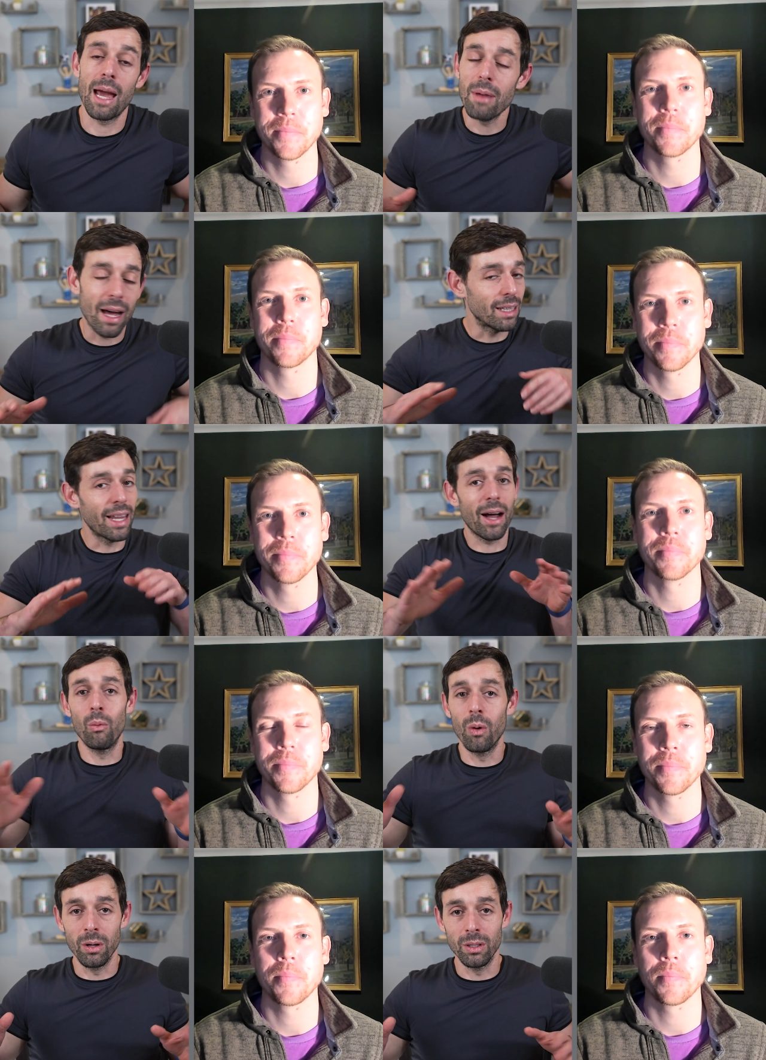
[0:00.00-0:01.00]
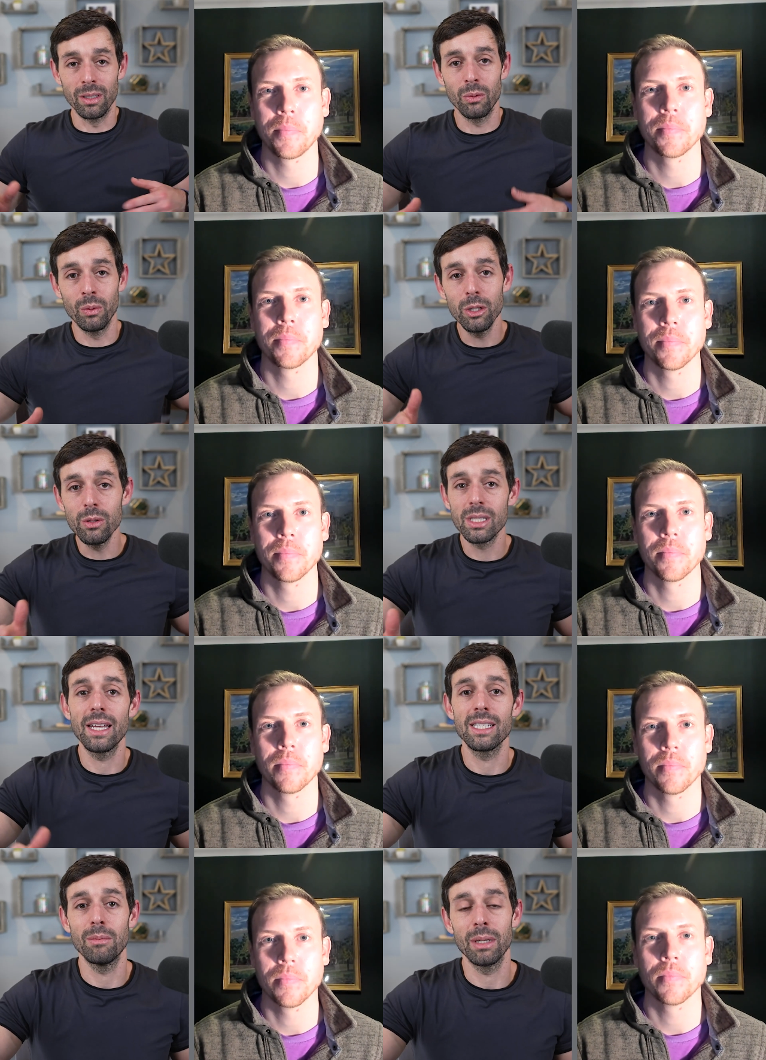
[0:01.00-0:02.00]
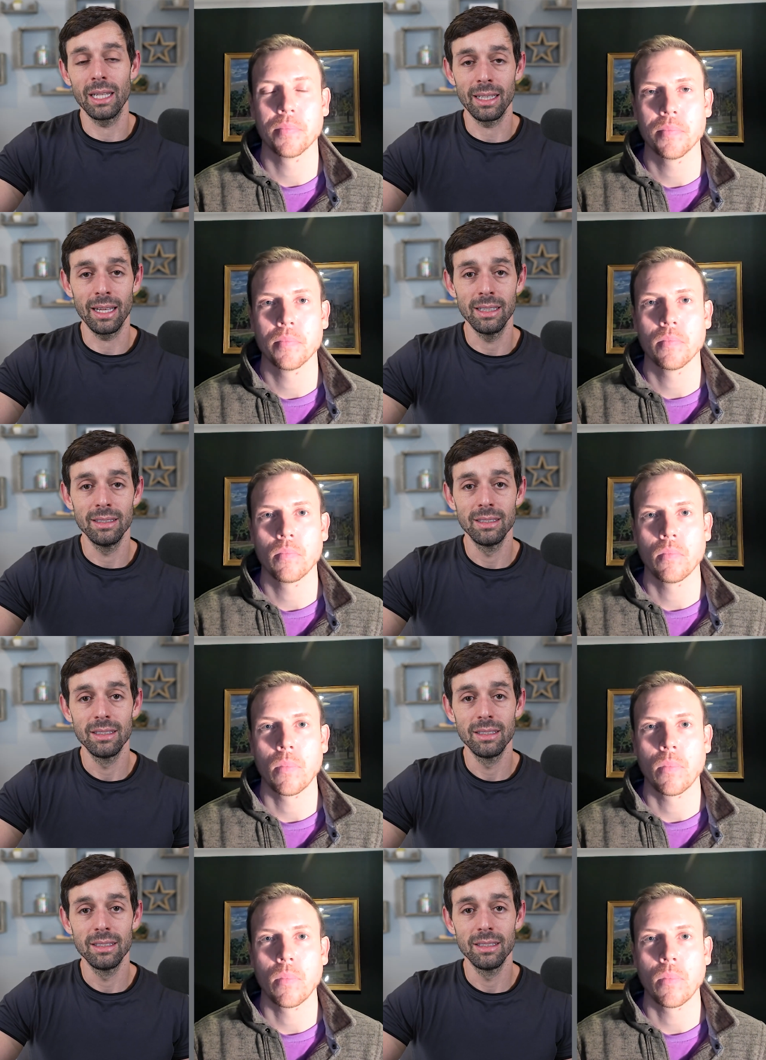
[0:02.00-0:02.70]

Speaker 1: I'm not in that world. What do you say to somebody like that?